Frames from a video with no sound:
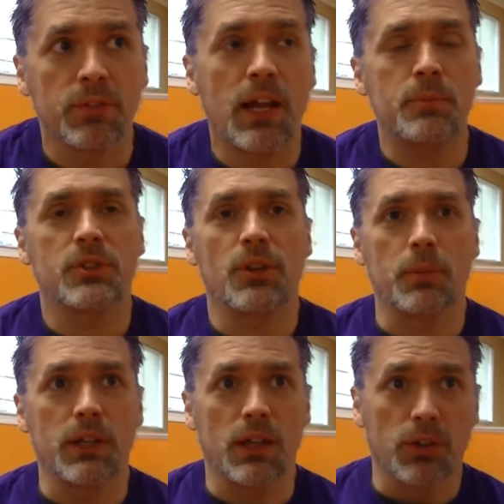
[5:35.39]
If it happened to
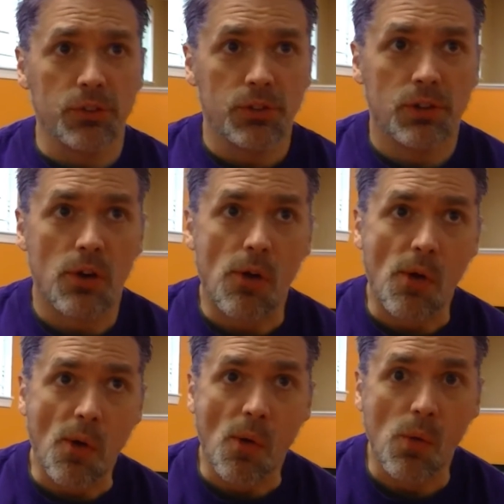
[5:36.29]
somebody else,
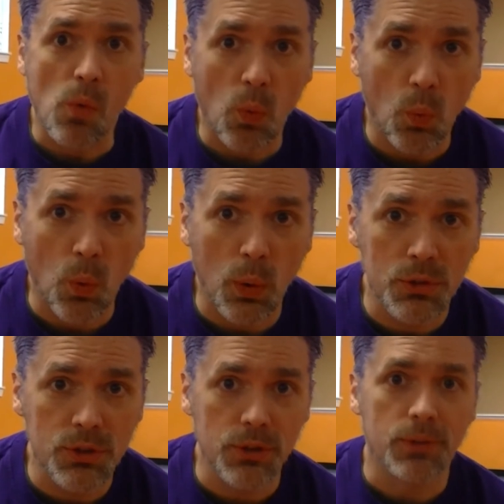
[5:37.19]
what
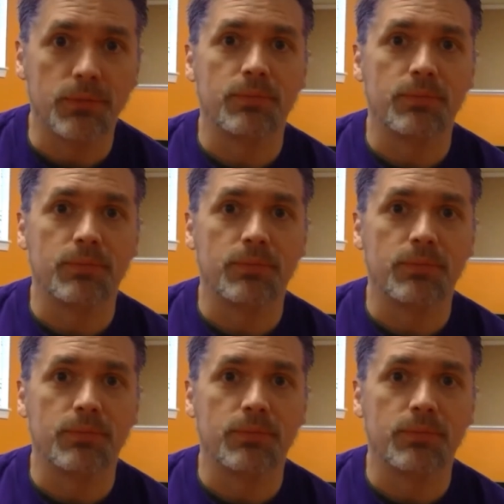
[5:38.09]
would you do?